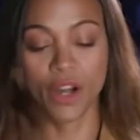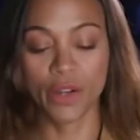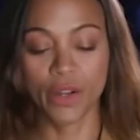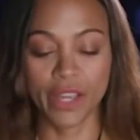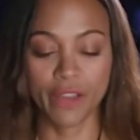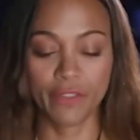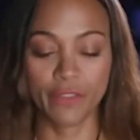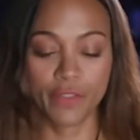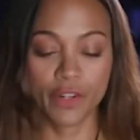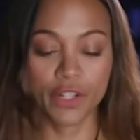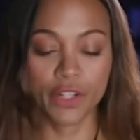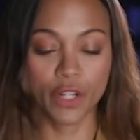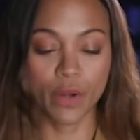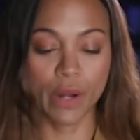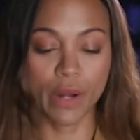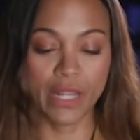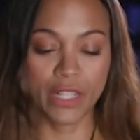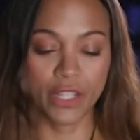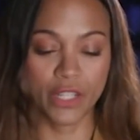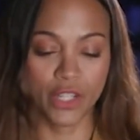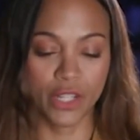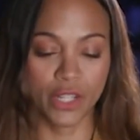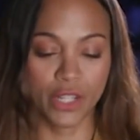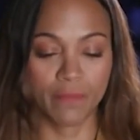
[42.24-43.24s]
okay, first
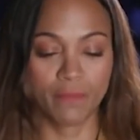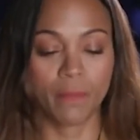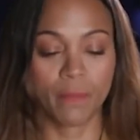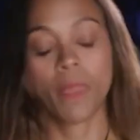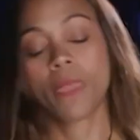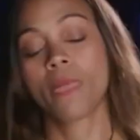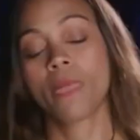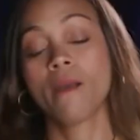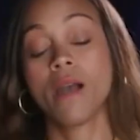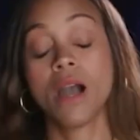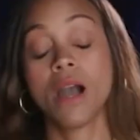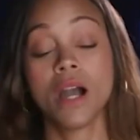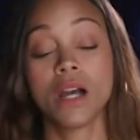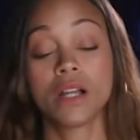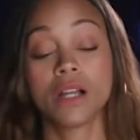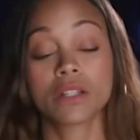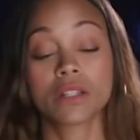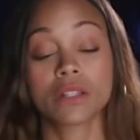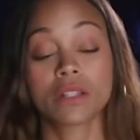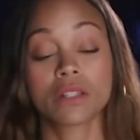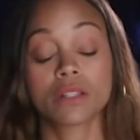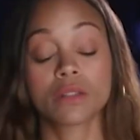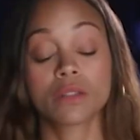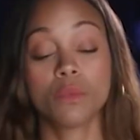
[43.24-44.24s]
question.
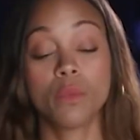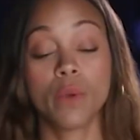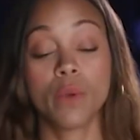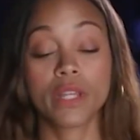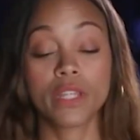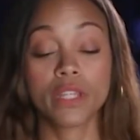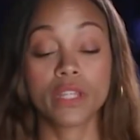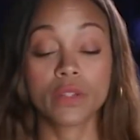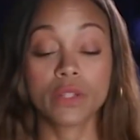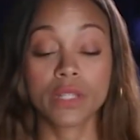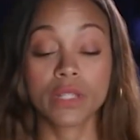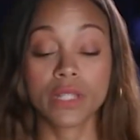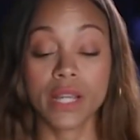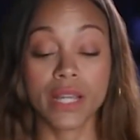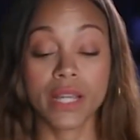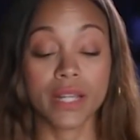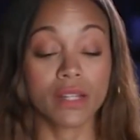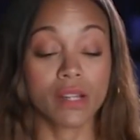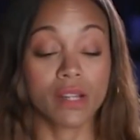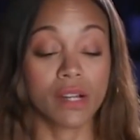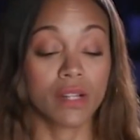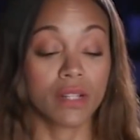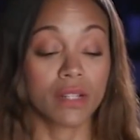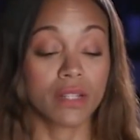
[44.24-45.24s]
When you
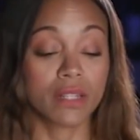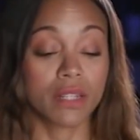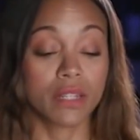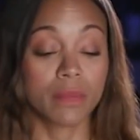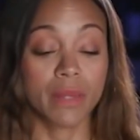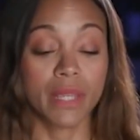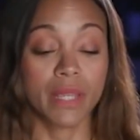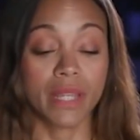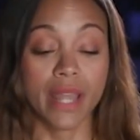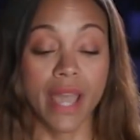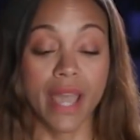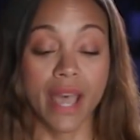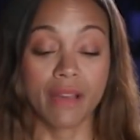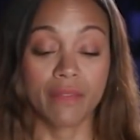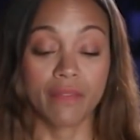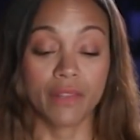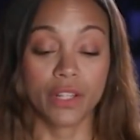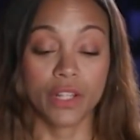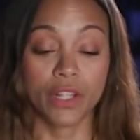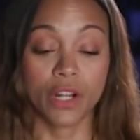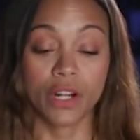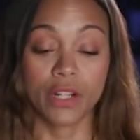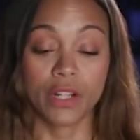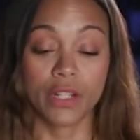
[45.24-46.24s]
signed on to be an
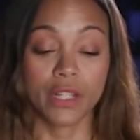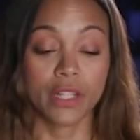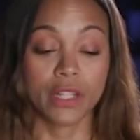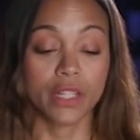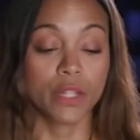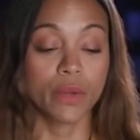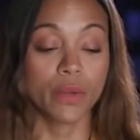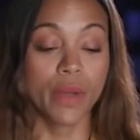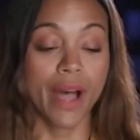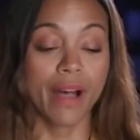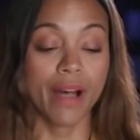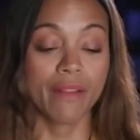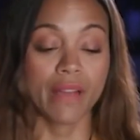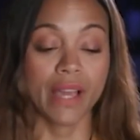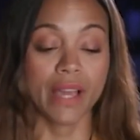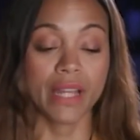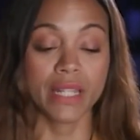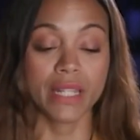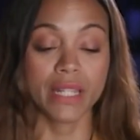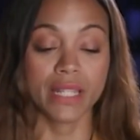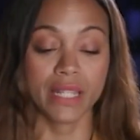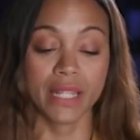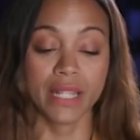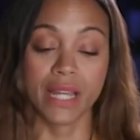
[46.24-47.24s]
avatar, did you have
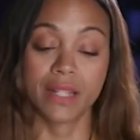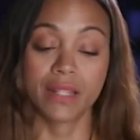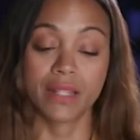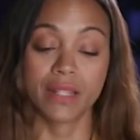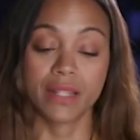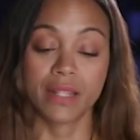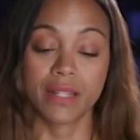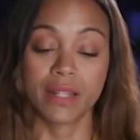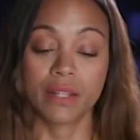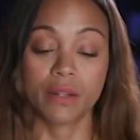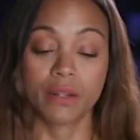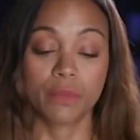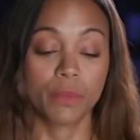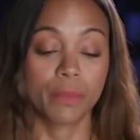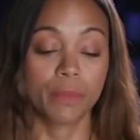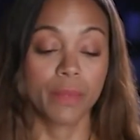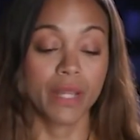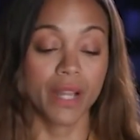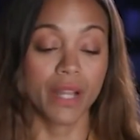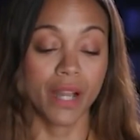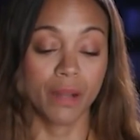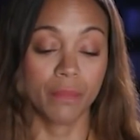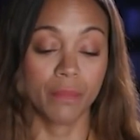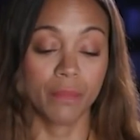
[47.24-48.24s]
any sense that it would
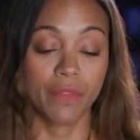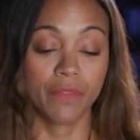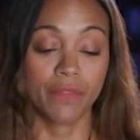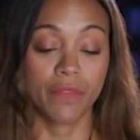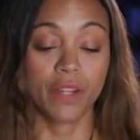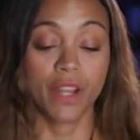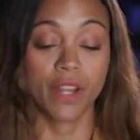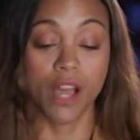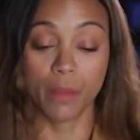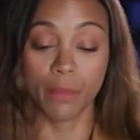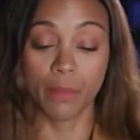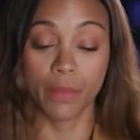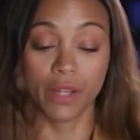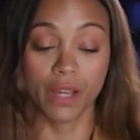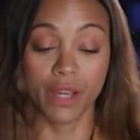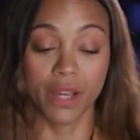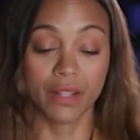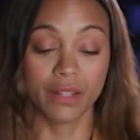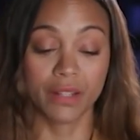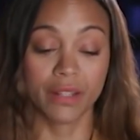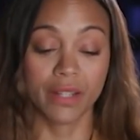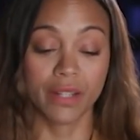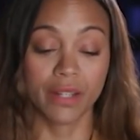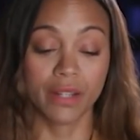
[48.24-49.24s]
become the
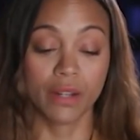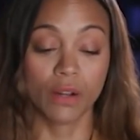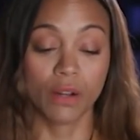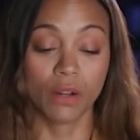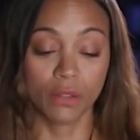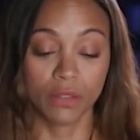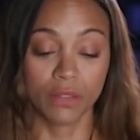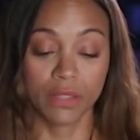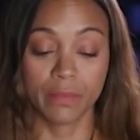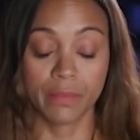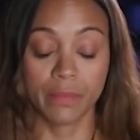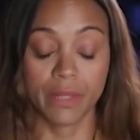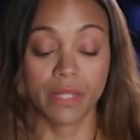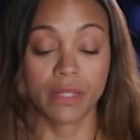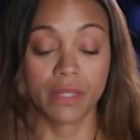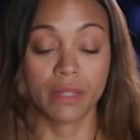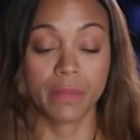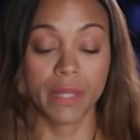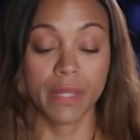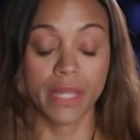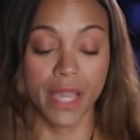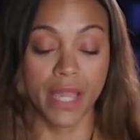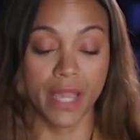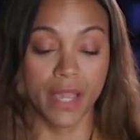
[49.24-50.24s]
phenomenon that it ultimately
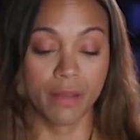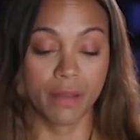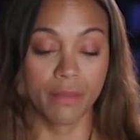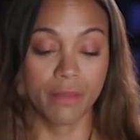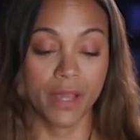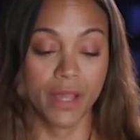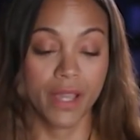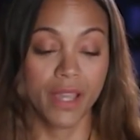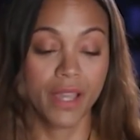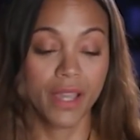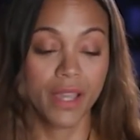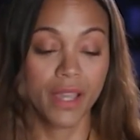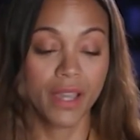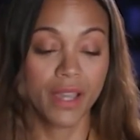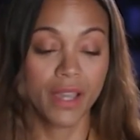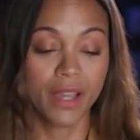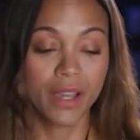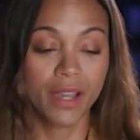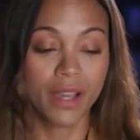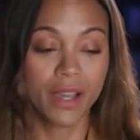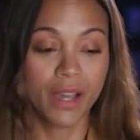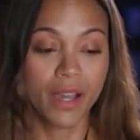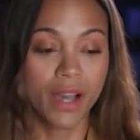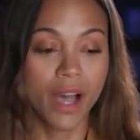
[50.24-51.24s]
became?
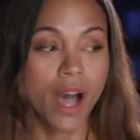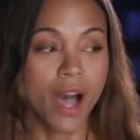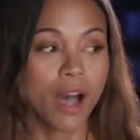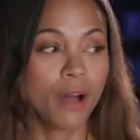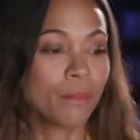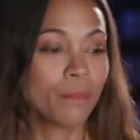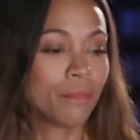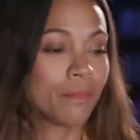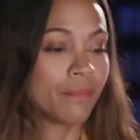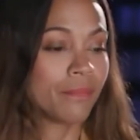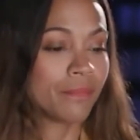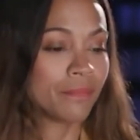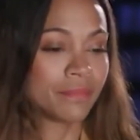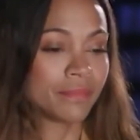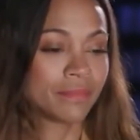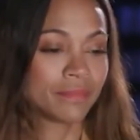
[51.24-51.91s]
Um,